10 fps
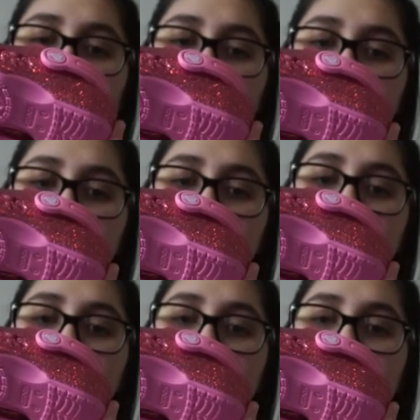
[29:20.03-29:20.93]
into
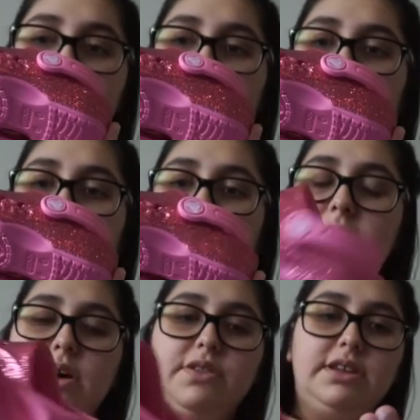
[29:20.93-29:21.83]
them.
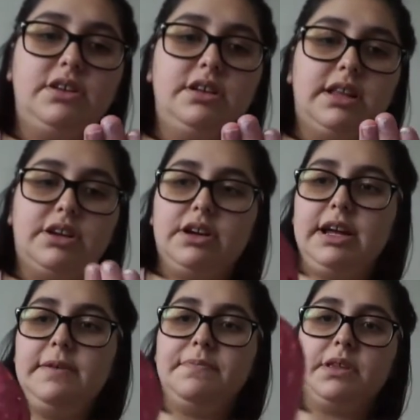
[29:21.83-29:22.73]
Now these are
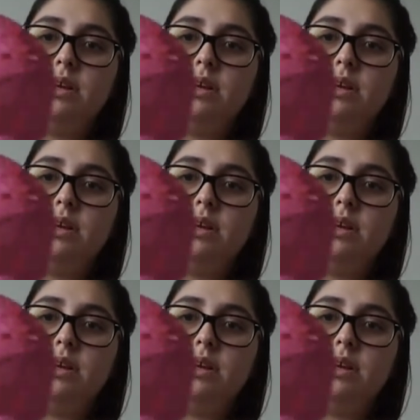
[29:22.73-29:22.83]
glittery.